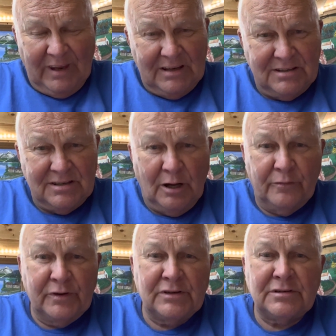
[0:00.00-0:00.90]

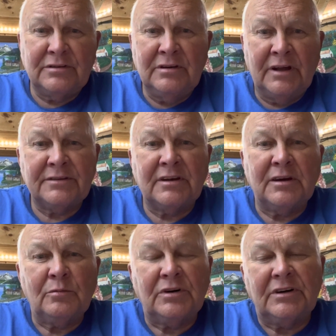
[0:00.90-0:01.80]
selfish nut that
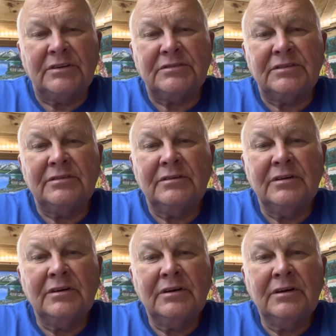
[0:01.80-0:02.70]
he was,
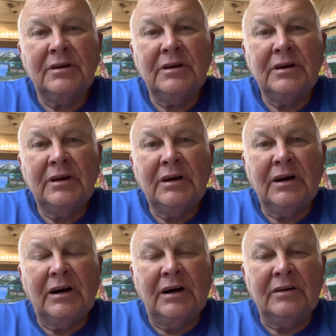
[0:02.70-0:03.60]

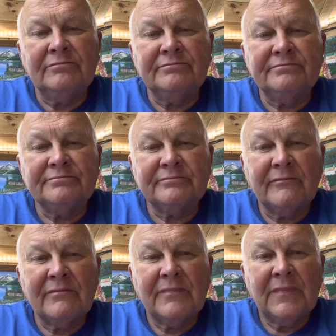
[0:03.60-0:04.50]
um,
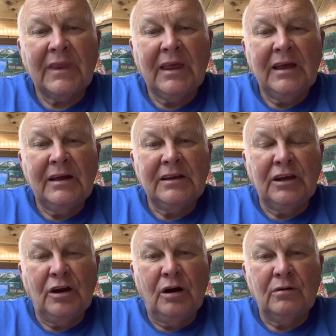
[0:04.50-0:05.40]
you
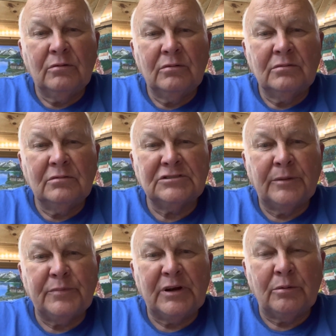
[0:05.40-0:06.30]
know, was
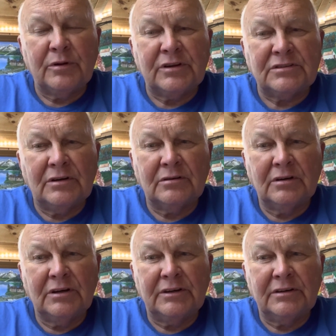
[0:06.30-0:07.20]
up there with his
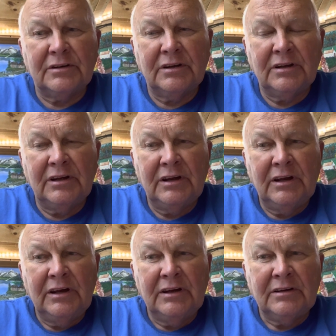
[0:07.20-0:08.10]
uncle and
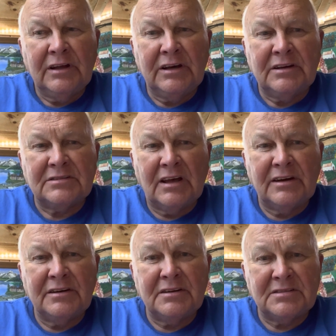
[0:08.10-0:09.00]
they
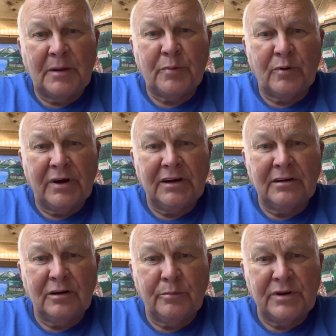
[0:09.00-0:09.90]
decided to
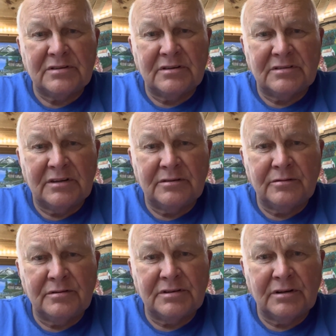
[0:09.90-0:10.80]
separate their business
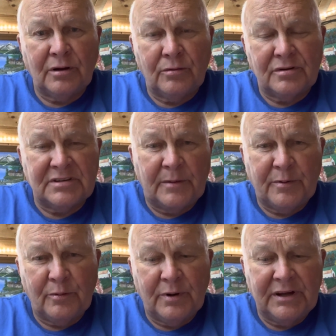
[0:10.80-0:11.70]
interests and go the
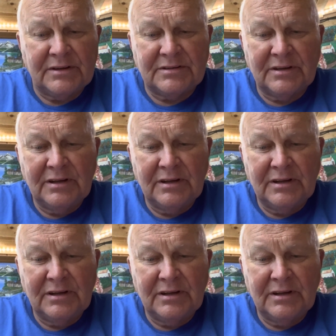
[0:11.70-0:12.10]
separate ways.